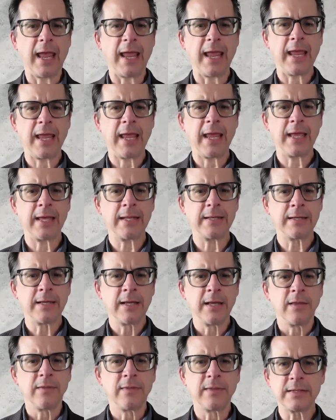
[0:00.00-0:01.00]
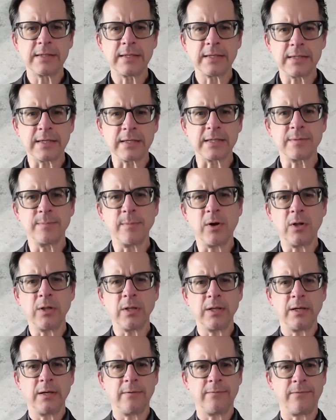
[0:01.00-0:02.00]
And this is a small
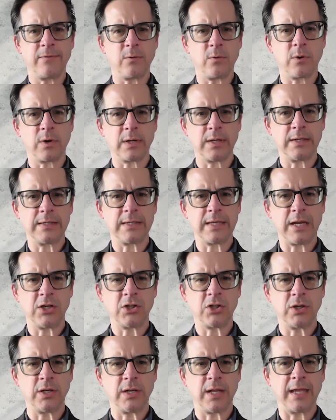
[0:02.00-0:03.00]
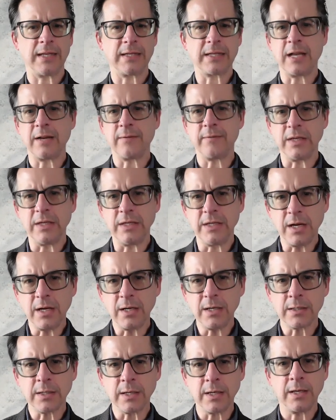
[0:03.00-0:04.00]
enough organization and kind of a
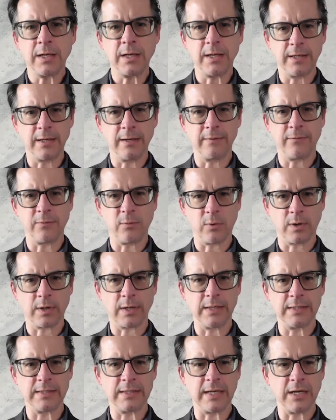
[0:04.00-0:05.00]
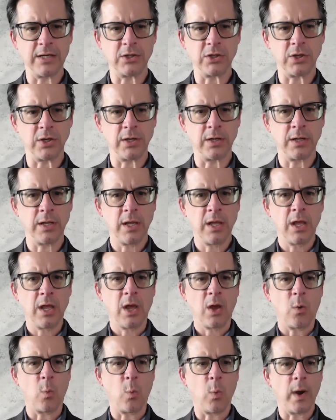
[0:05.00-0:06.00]
young enough organization
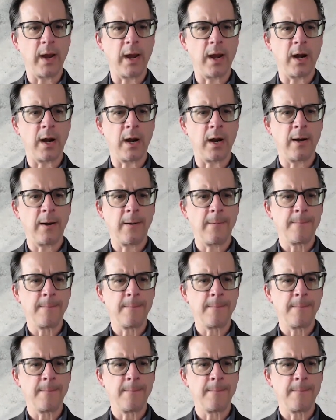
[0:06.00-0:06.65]
where